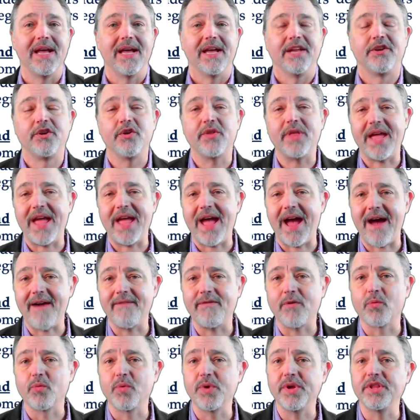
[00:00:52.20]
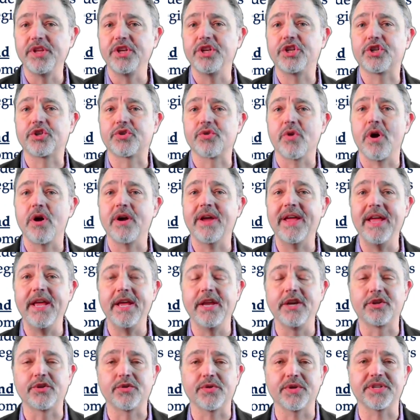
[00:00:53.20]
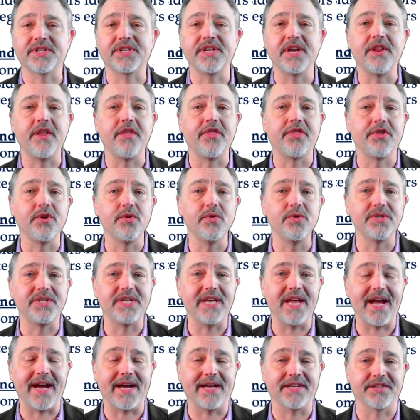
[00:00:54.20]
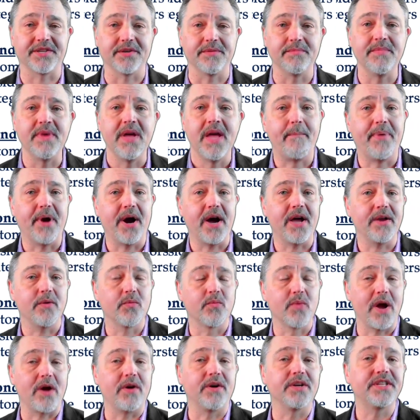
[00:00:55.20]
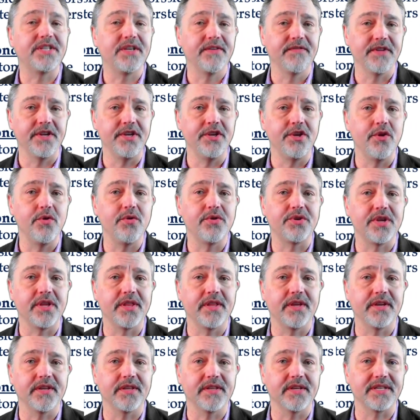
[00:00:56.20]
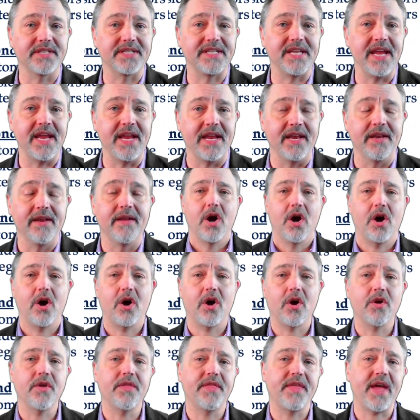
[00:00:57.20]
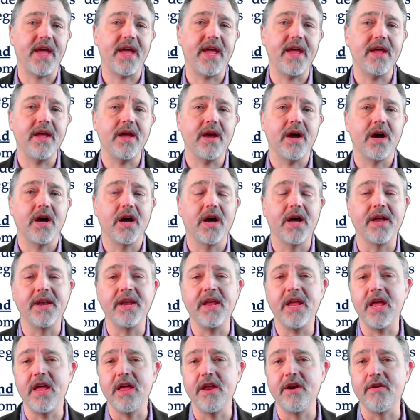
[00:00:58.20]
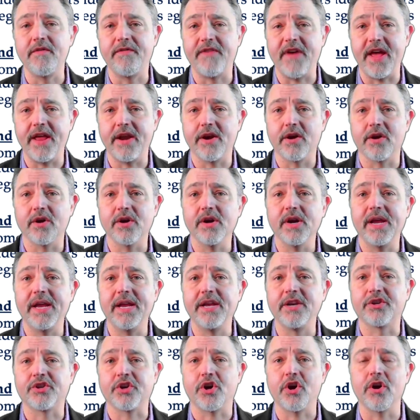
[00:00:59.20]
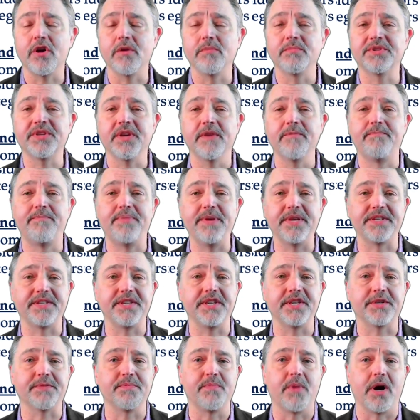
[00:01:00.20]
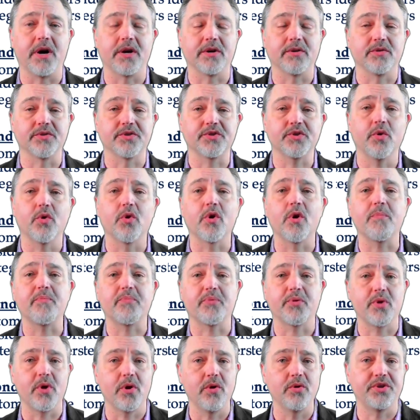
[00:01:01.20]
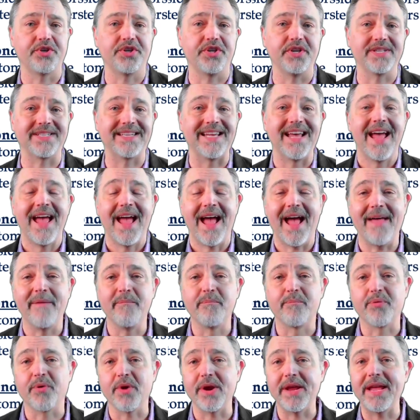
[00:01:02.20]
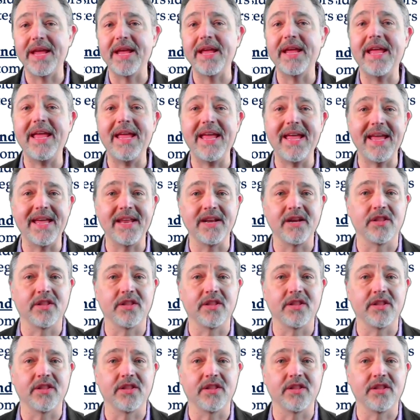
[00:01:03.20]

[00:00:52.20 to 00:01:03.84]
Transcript: Do they have a really strong interest and enthusiasm, but relatively new to the scene? Are they an innovator in terms of business models or approaches and bringing in a